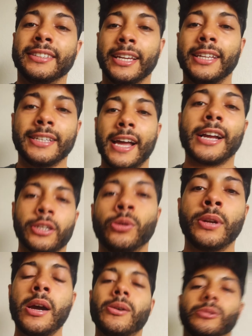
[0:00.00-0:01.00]
that he knocked
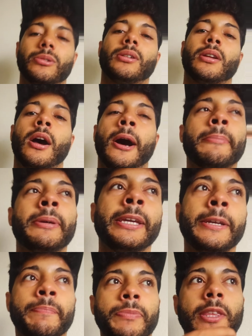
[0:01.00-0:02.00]
dude out. I
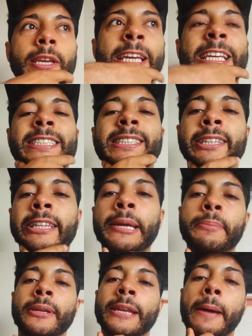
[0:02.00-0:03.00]
mean, he
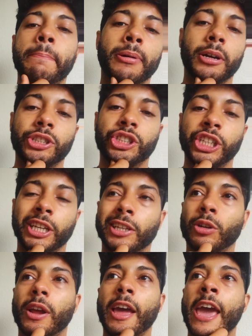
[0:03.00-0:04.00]
slipped that punch
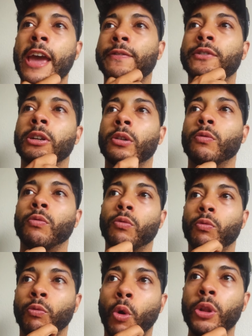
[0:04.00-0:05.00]
in after
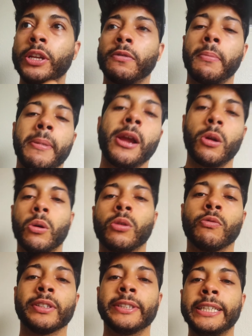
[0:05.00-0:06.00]
Rolly
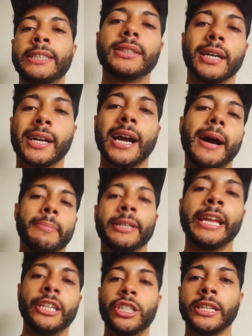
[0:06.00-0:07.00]
Romero released a
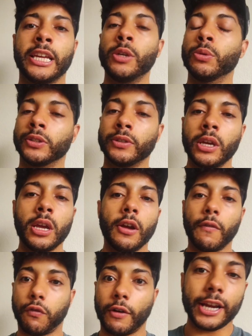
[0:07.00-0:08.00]
combination that he was
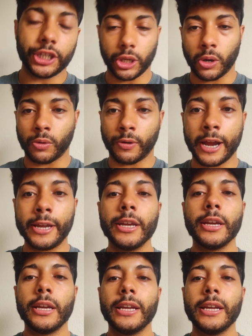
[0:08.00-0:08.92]
fresh on, right?